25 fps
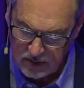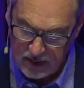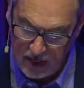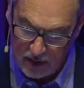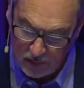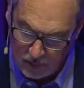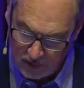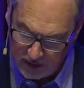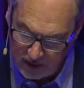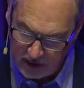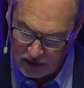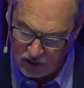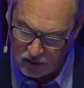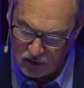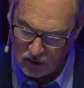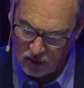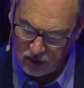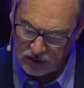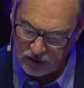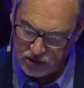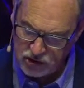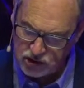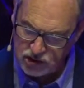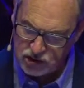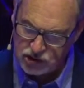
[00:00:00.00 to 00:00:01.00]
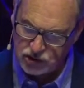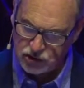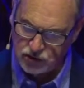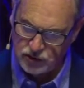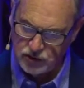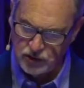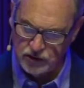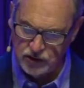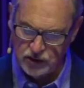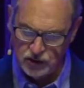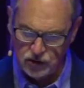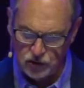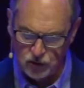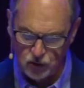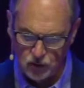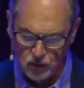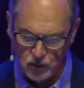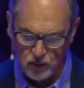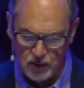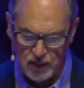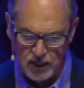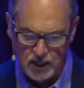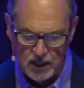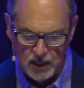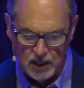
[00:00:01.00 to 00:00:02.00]
And when he called her, she stood in the
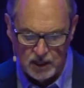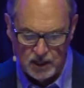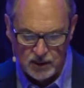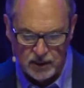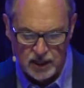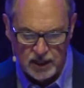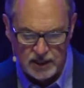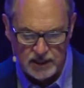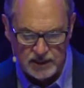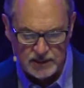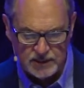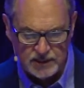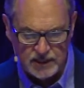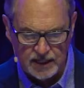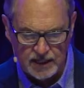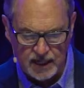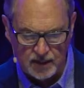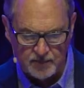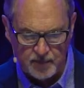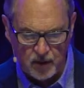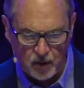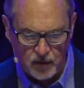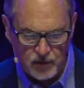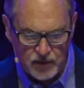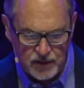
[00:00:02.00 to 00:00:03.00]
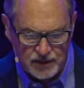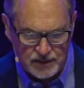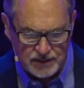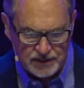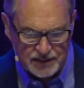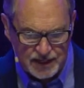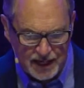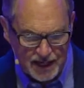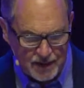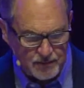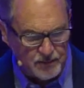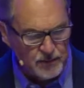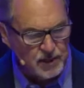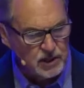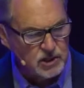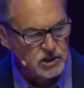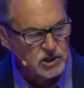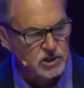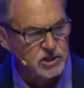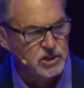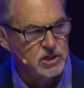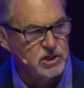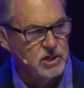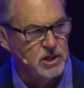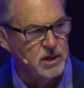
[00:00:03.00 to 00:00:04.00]
doorway. Then he said, About this time
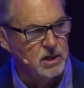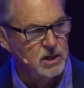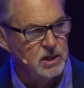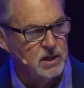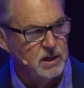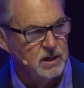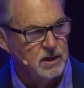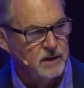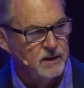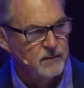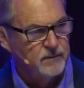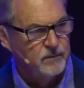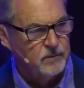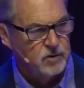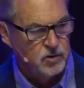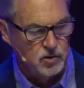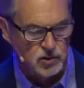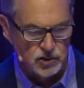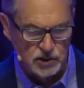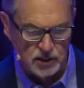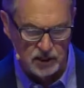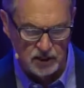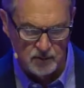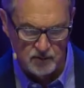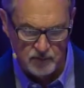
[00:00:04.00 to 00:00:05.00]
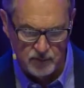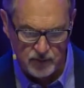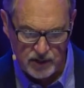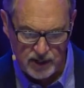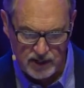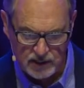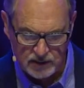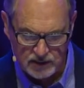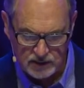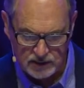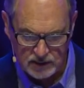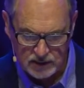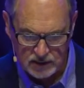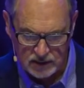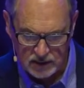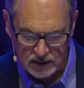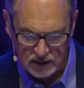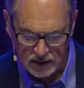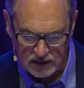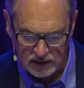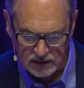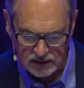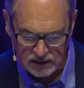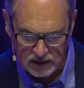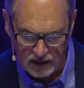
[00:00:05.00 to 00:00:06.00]
next year, you shall embrace
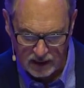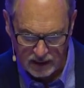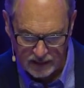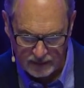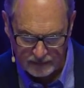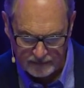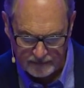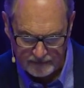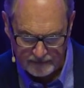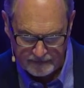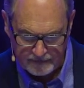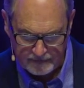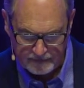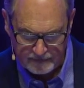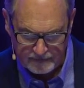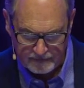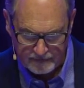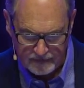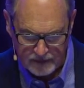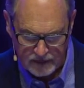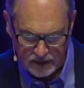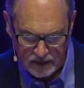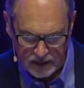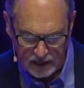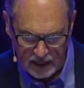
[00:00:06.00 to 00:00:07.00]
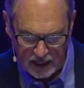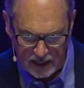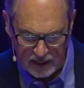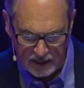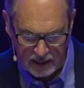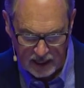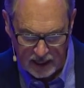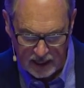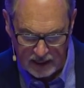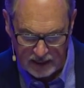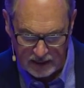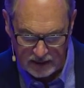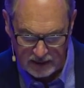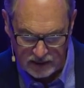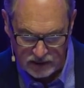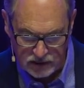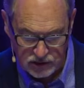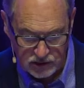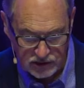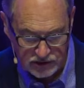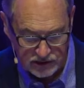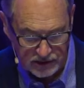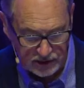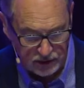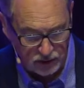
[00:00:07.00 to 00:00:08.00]
a son. And, and
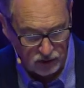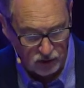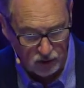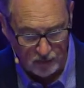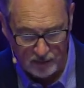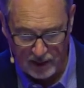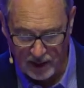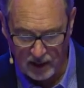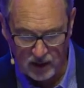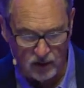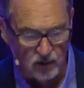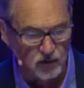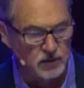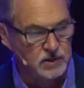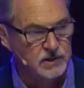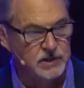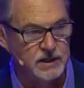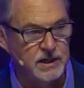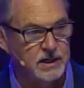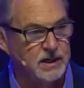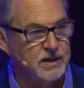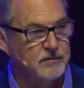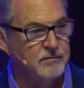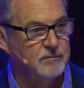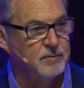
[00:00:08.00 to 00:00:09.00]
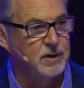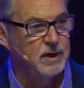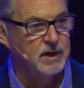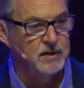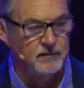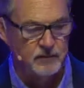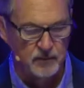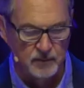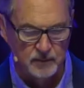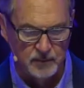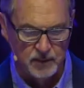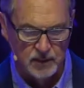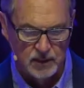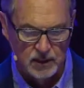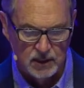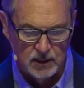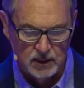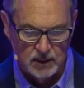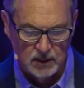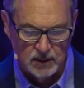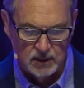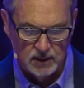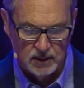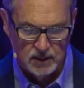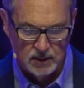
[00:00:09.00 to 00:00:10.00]
she said, No, my Lord. She didn't even believe him.
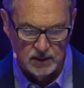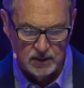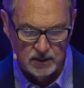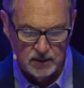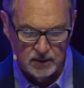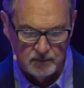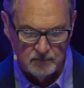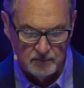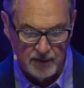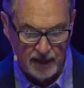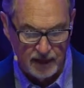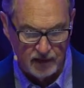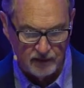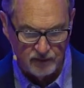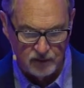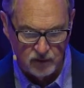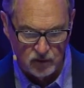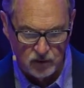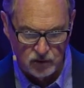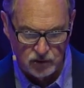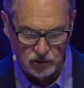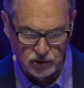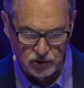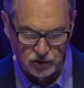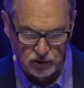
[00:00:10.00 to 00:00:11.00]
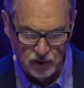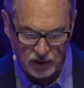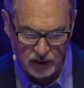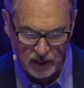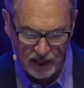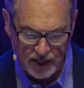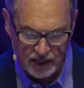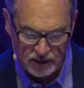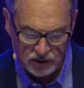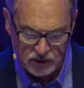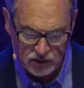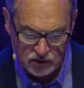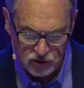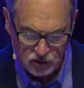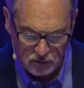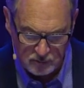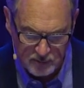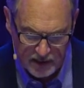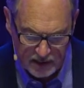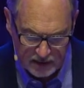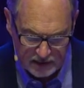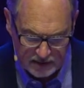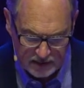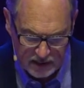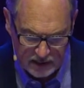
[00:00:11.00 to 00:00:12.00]
Man of God, do not lie to your
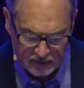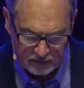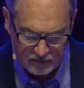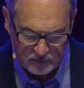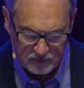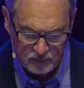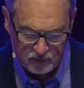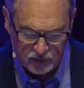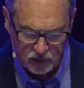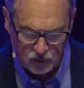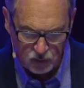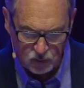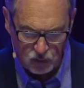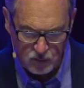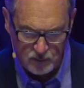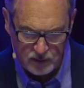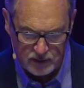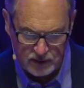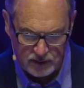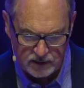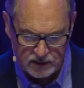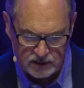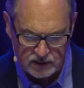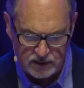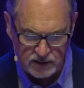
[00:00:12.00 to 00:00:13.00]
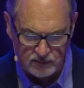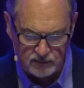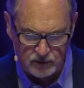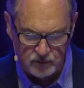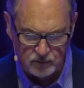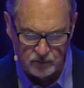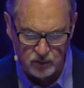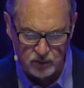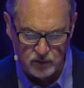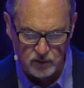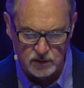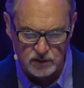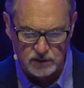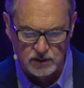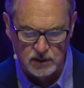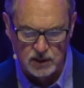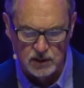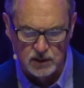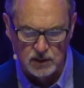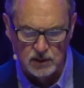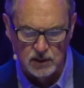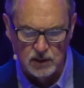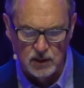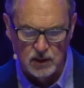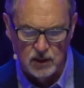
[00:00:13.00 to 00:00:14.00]
maidservant. But the woman conceived and bore a
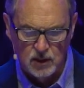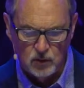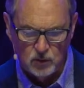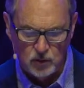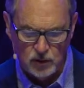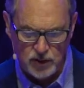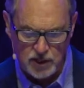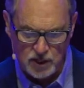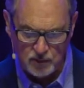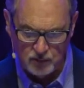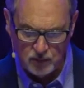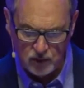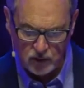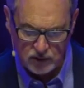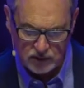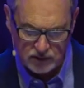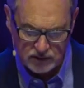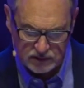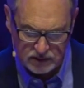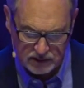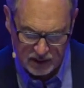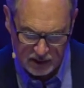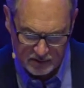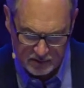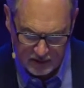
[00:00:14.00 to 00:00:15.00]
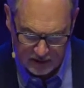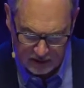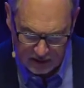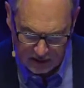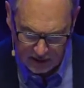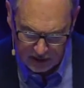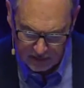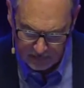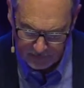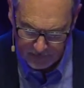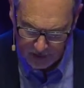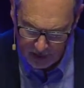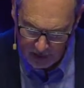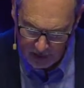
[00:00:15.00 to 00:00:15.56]
son when the appointed time had come,